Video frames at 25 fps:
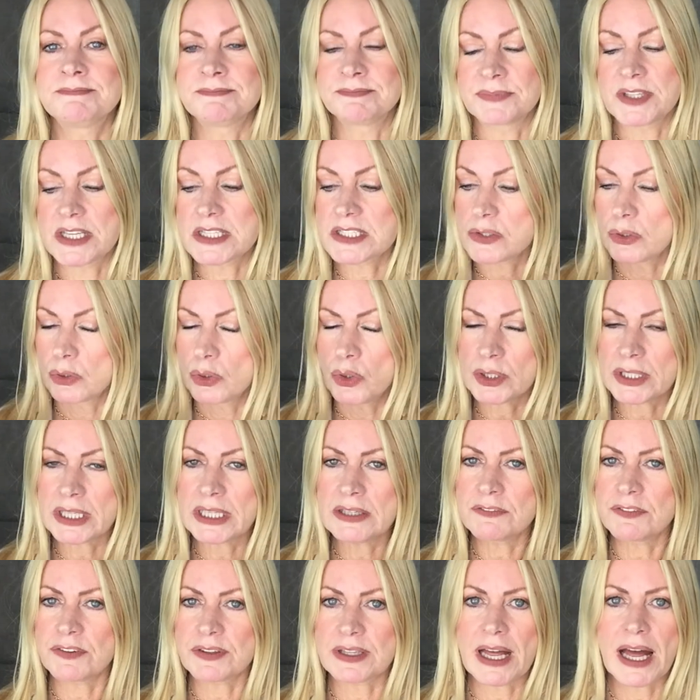So looking
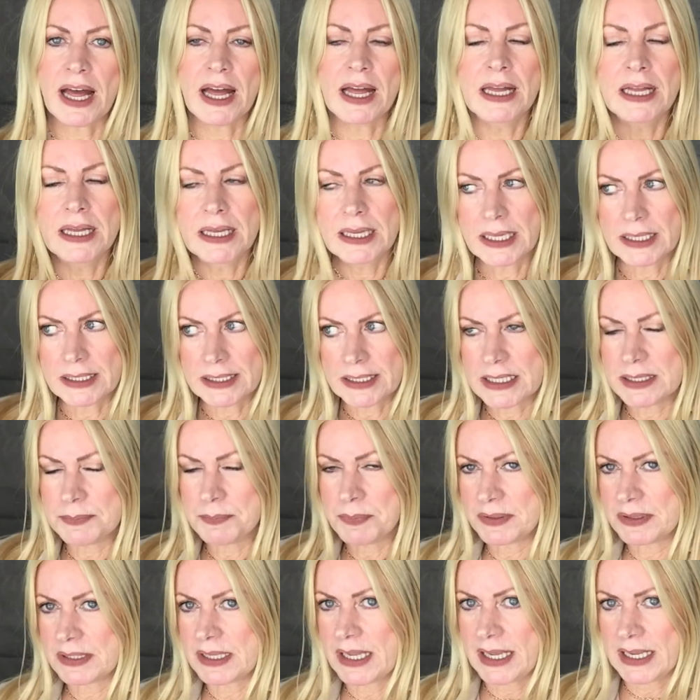for that and
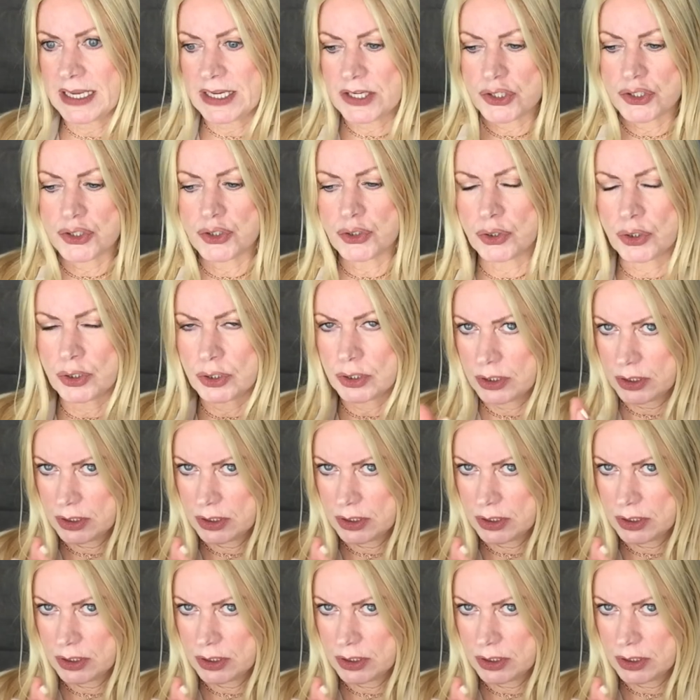keeping that as your